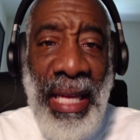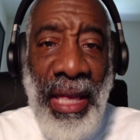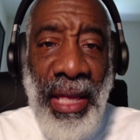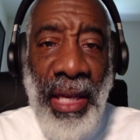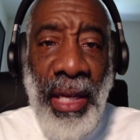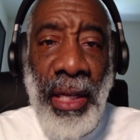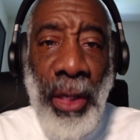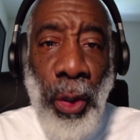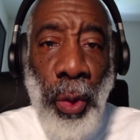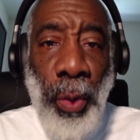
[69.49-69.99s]
the
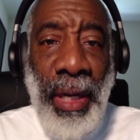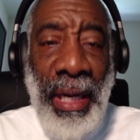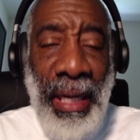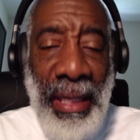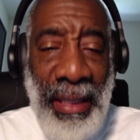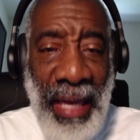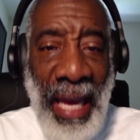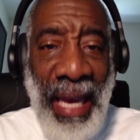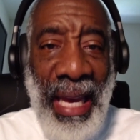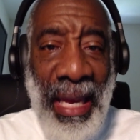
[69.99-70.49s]
looting
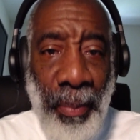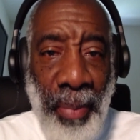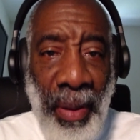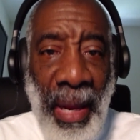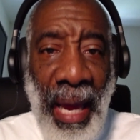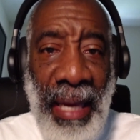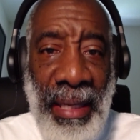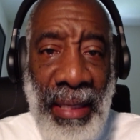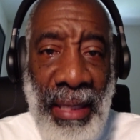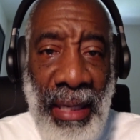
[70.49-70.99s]
taking
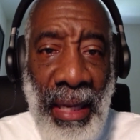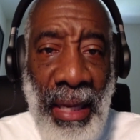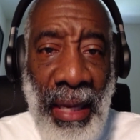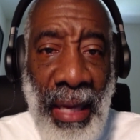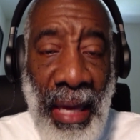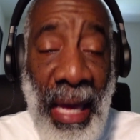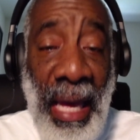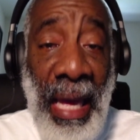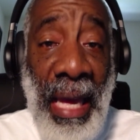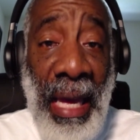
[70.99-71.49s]
place
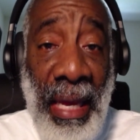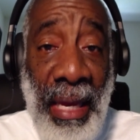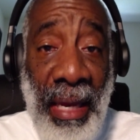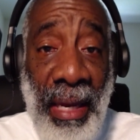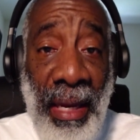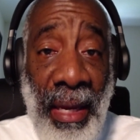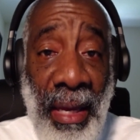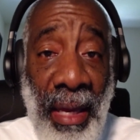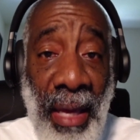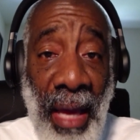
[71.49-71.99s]

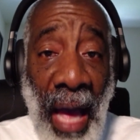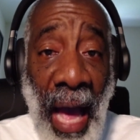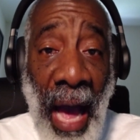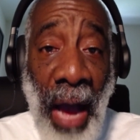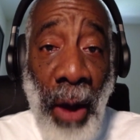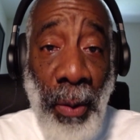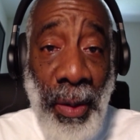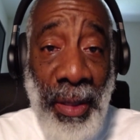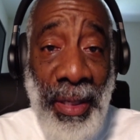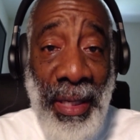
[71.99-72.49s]
in
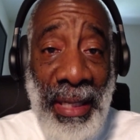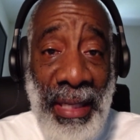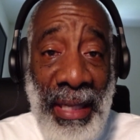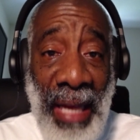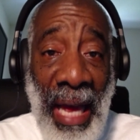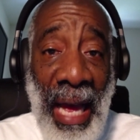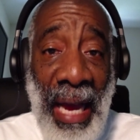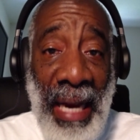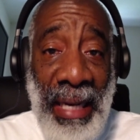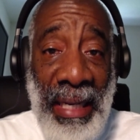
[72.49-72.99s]
our
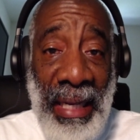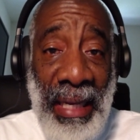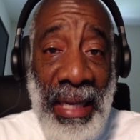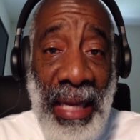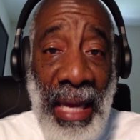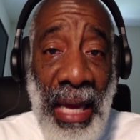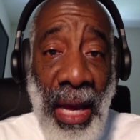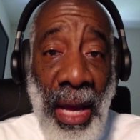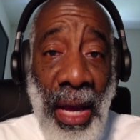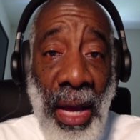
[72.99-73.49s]
society
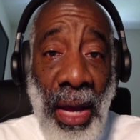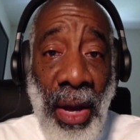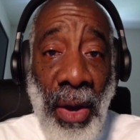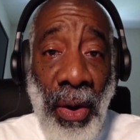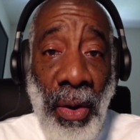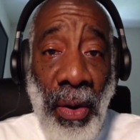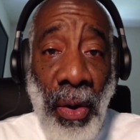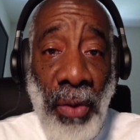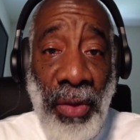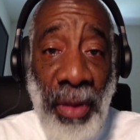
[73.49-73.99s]

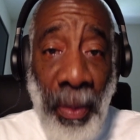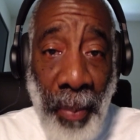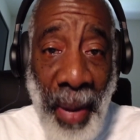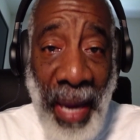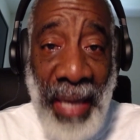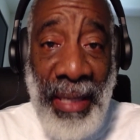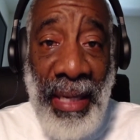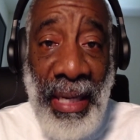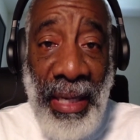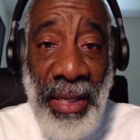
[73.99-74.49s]
on the
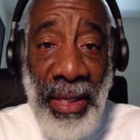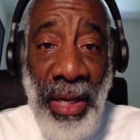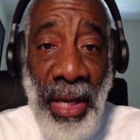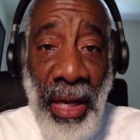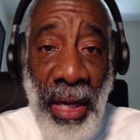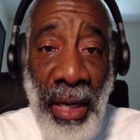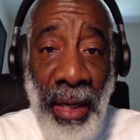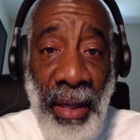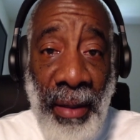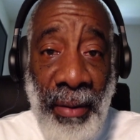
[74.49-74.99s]
basis
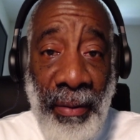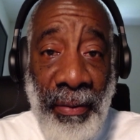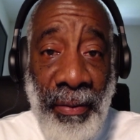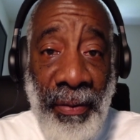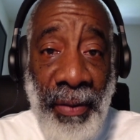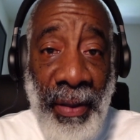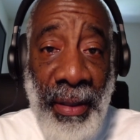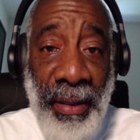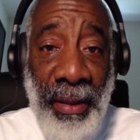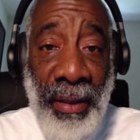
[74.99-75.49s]

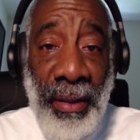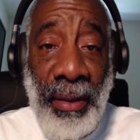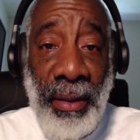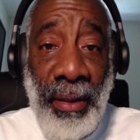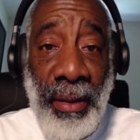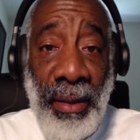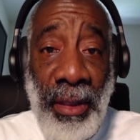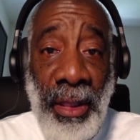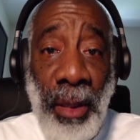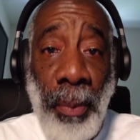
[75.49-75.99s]
of
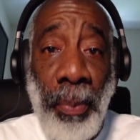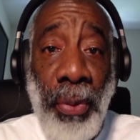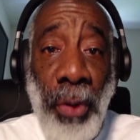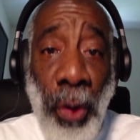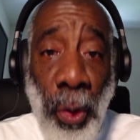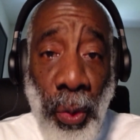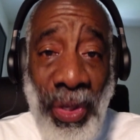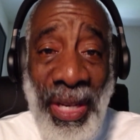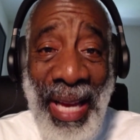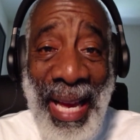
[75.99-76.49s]
the
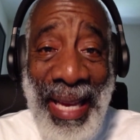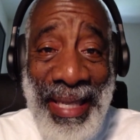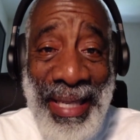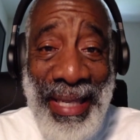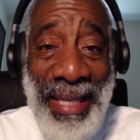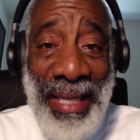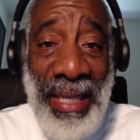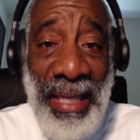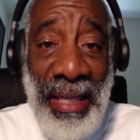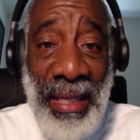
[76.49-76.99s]

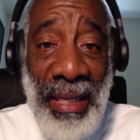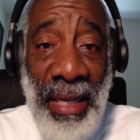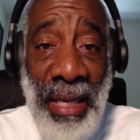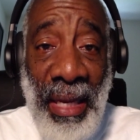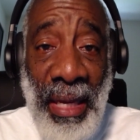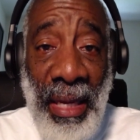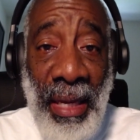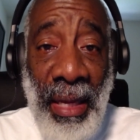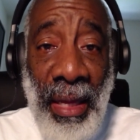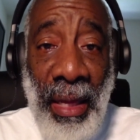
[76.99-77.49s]
protests
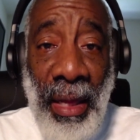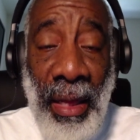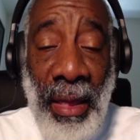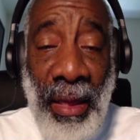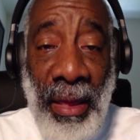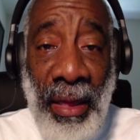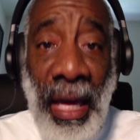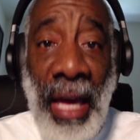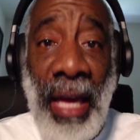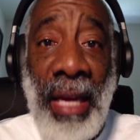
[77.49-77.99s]

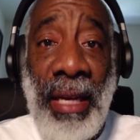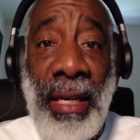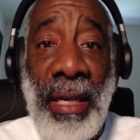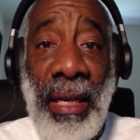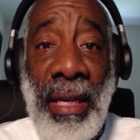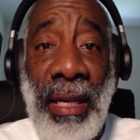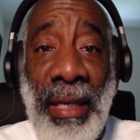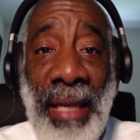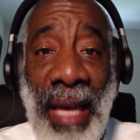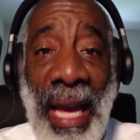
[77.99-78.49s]
that
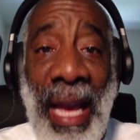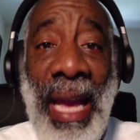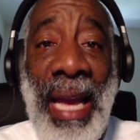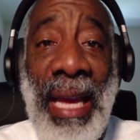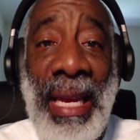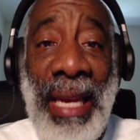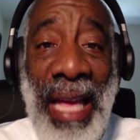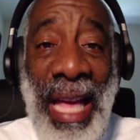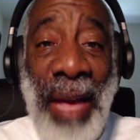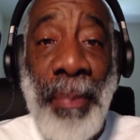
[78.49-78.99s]

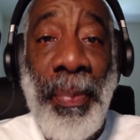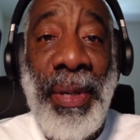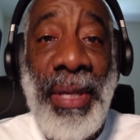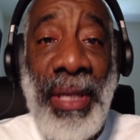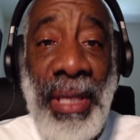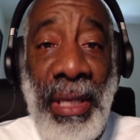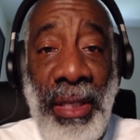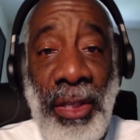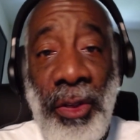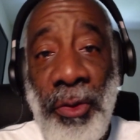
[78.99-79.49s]
gain
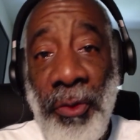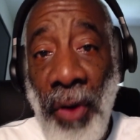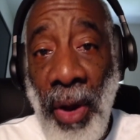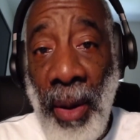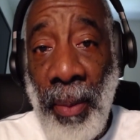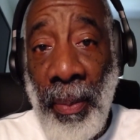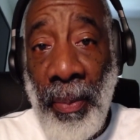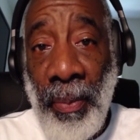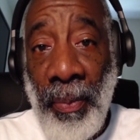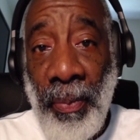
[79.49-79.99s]
impetus
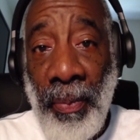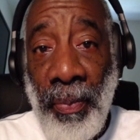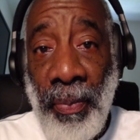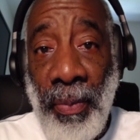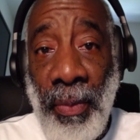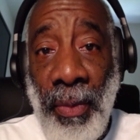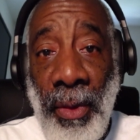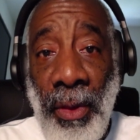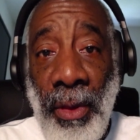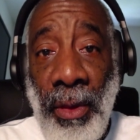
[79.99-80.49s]
from
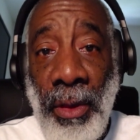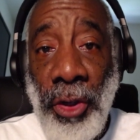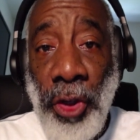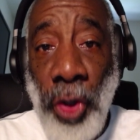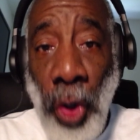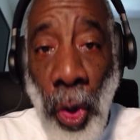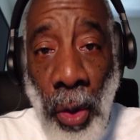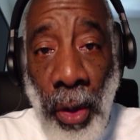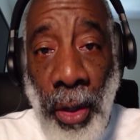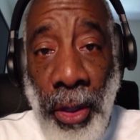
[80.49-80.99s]

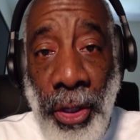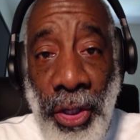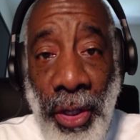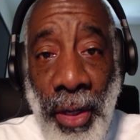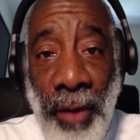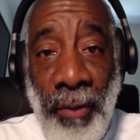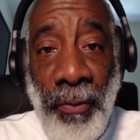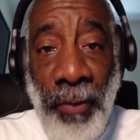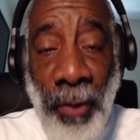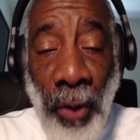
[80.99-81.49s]
George
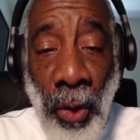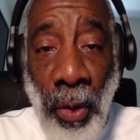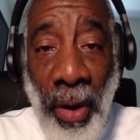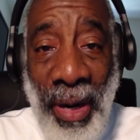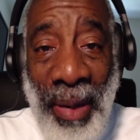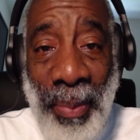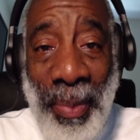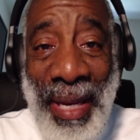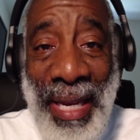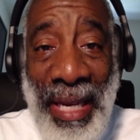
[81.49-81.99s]

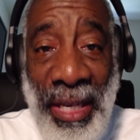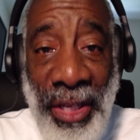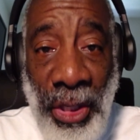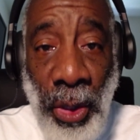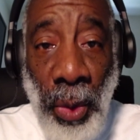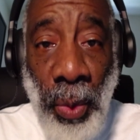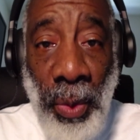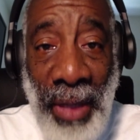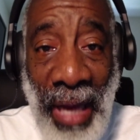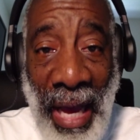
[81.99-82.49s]
Floyd being
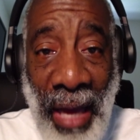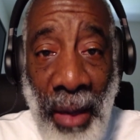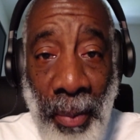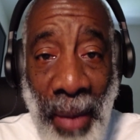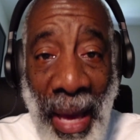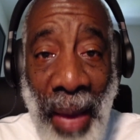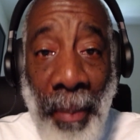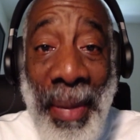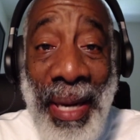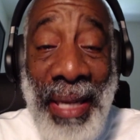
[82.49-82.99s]
choked out by
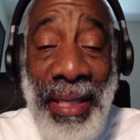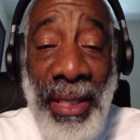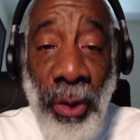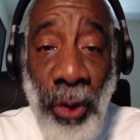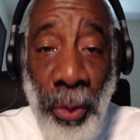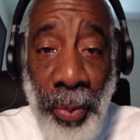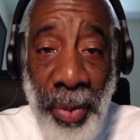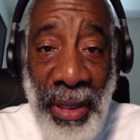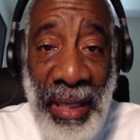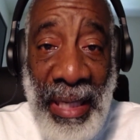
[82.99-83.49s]
a Minnesota
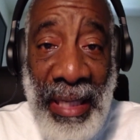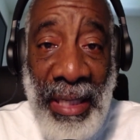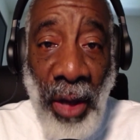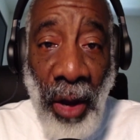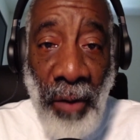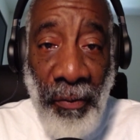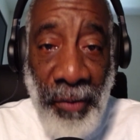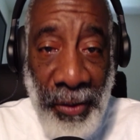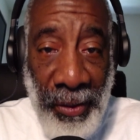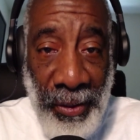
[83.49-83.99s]
police
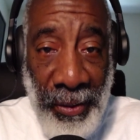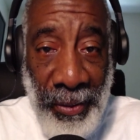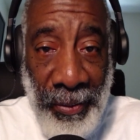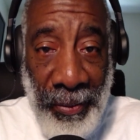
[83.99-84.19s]
officer,